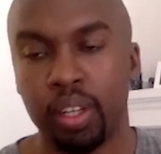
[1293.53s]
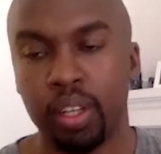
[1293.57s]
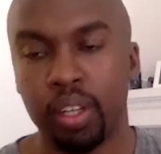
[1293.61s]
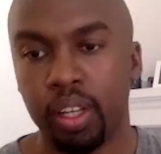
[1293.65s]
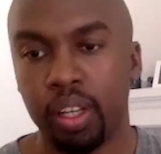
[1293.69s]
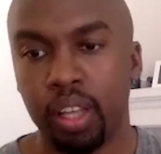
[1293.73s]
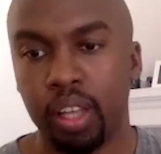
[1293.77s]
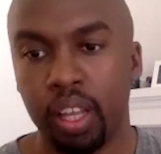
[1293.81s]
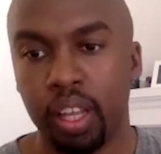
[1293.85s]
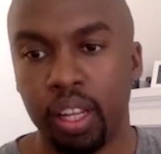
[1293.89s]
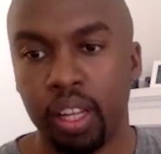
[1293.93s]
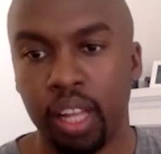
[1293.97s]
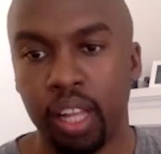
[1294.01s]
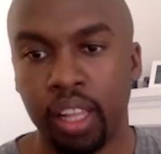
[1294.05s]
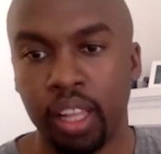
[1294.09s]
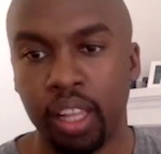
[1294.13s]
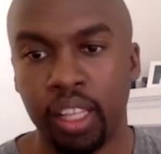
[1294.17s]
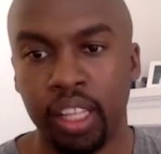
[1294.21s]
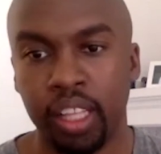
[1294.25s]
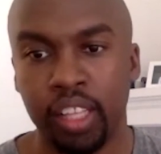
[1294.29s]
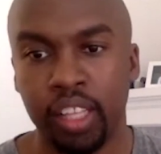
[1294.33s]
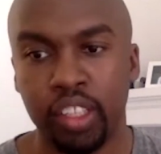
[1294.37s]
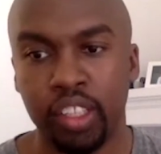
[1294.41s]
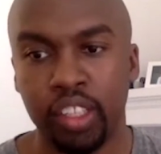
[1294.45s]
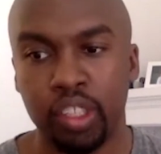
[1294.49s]
And I
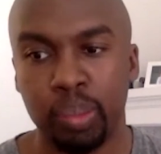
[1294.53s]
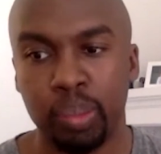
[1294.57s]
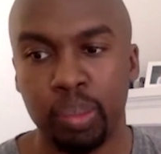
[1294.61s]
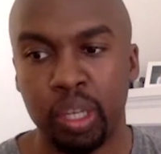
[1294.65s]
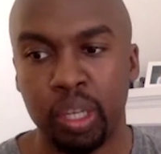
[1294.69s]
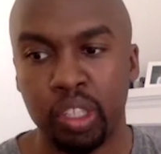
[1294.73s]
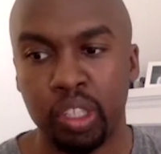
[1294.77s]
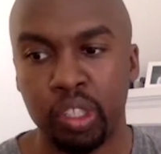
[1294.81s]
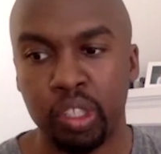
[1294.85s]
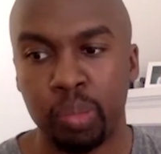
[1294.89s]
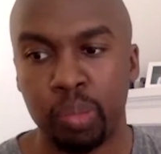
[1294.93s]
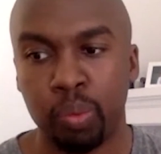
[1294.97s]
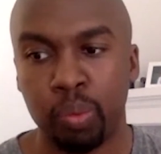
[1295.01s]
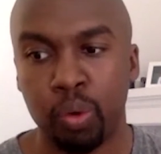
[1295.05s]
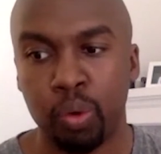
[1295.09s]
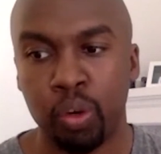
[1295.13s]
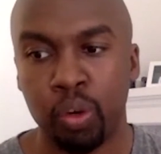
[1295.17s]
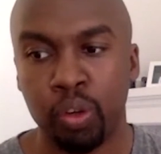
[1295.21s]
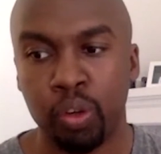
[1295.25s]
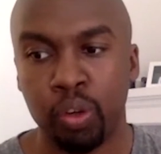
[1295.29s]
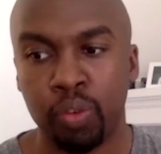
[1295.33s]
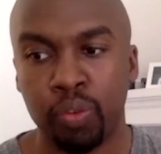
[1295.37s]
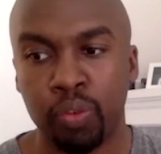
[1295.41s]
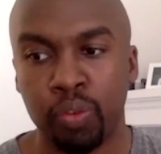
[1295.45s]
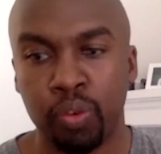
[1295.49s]
think that's especially
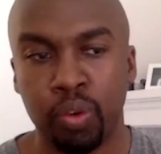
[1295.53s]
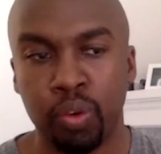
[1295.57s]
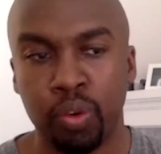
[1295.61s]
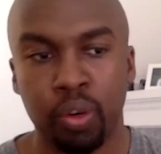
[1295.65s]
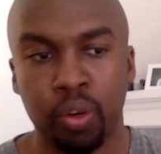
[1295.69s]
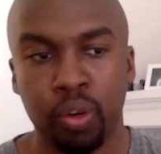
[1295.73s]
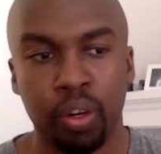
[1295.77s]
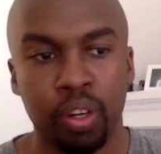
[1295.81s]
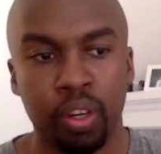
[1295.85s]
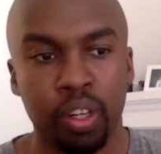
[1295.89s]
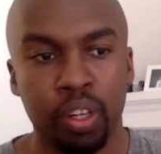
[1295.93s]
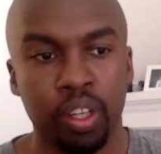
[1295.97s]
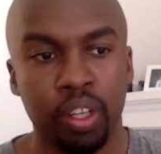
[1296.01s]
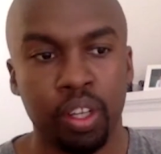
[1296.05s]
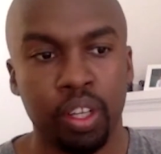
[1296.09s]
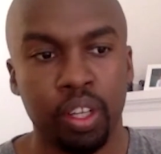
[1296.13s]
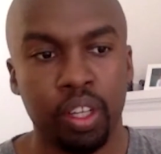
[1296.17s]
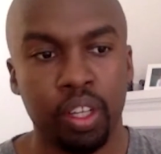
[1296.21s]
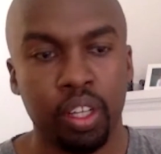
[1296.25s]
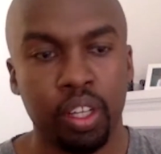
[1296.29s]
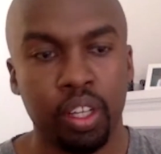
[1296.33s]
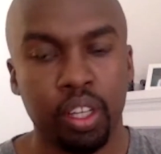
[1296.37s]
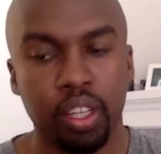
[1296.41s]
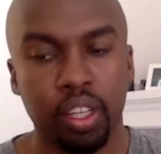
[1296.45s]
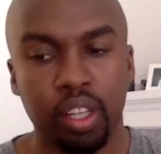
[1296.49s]
important for
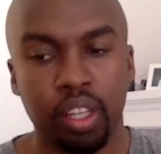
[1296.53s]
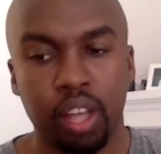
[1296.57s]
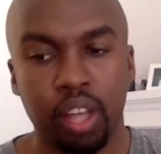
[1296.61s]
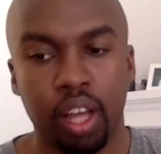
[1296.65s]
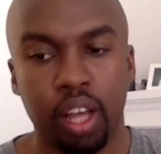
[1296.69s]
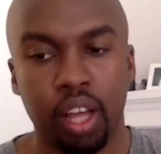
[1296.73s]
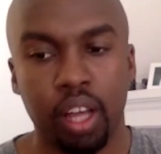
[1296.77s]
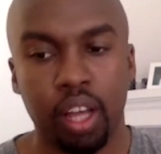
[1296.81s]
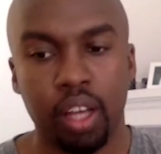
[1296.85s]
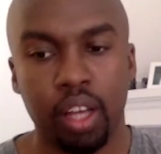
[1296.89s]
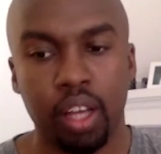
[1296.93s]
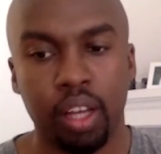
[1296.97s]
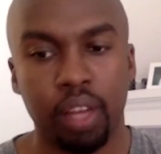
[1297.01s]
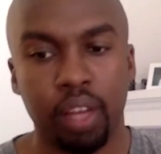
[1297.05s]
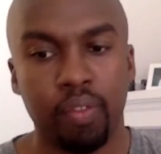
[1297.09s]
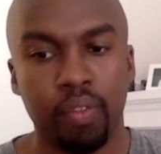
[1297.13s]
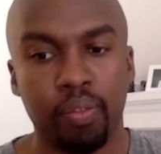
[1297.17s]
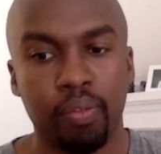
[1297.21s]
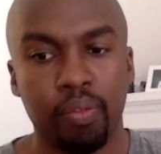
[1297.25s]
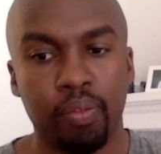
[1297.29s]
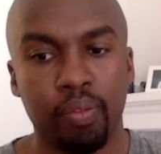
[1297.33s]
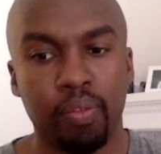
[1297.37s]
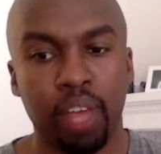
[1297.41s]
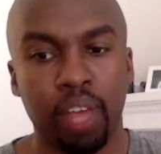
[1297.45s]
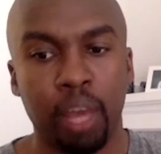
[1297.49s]
uh,
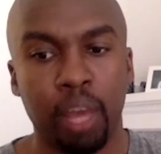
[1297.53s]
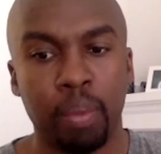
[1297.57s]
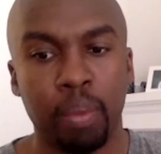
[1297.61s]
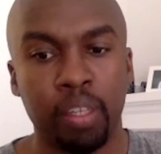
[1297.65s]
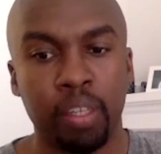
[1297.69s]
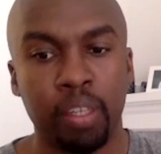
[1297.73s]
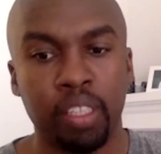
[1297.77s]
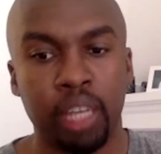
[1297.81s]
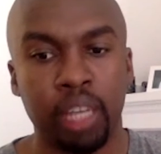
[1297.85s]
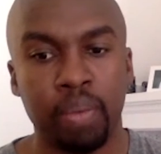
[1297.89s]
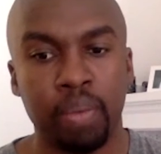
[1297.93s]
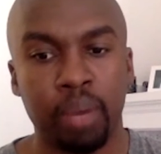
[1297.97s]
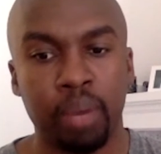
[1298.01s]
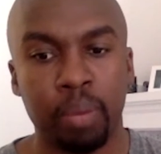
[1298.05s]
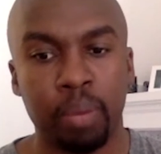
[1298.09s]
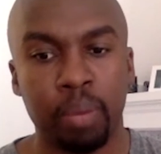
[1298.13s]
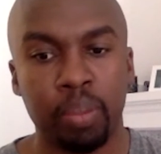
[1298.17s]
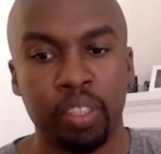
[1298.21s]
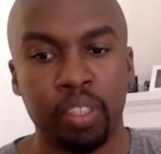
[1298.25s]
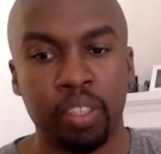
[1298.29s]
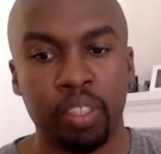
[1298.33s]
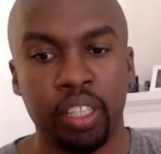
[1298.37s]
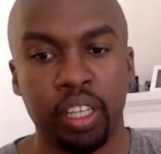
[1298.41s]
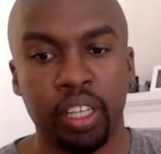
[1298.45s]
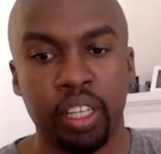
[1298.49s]
families that
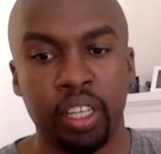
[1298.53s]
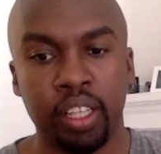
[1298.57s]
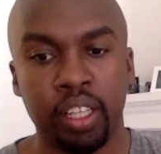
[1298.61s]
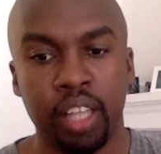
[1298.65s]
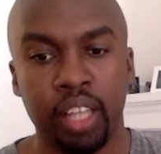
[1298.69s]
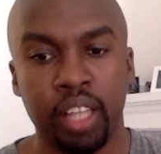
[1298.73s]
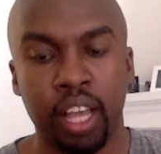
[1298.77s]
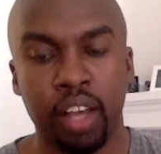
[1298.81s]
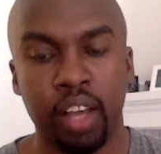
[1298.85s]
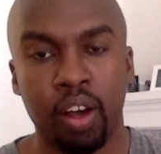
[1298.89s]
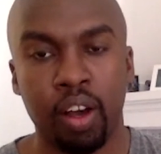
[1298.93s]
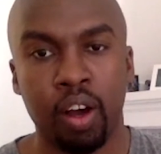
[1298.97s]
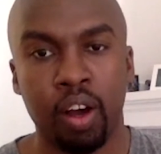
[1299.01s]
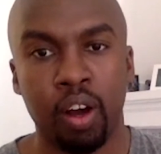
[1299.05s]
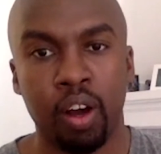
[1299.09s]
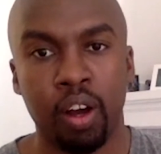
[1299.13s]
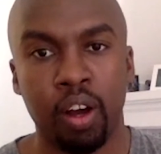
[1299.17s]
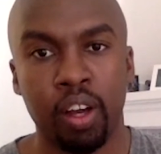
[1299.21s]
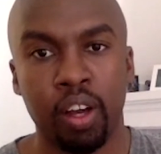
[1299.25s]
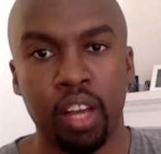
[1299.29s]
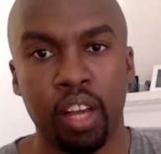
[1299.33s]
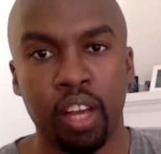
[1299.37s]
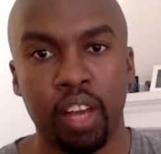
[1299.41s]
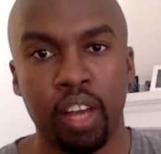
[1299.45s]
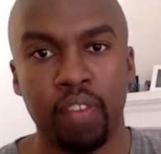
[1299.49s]
represent like
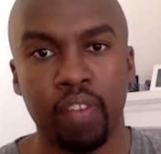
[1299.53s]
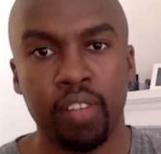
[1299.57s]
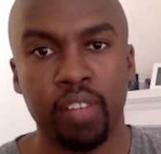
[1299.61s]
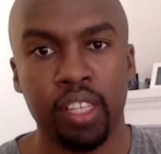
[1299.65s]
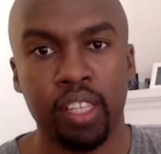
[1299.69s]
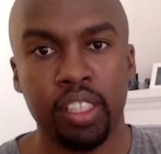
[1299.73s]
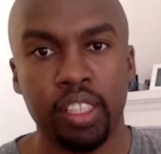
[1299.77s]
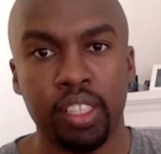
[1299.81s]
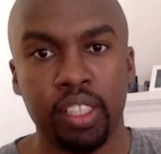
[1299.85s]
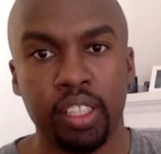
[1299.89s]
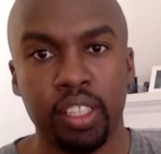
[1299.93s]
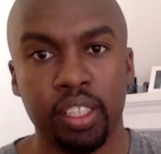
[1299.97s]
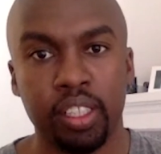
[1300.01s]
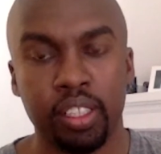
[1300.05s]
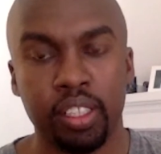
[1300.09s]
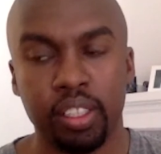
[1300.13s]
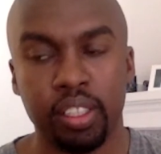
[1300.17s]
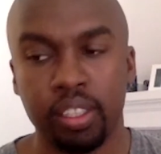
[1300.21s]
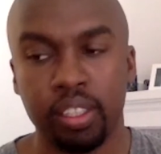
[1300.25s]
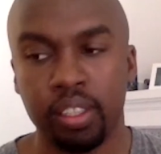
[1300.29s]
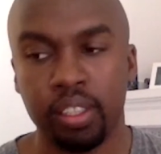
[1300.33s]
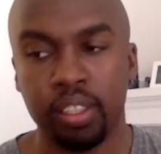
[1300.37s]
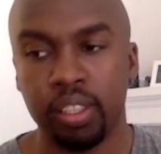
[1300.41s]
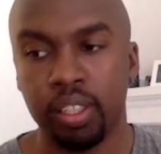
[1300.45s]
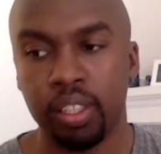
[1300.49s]
our
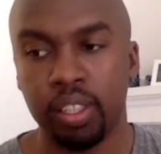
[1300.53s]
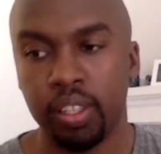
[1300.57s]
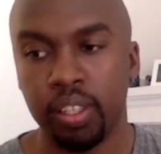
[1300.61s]
ethnicities,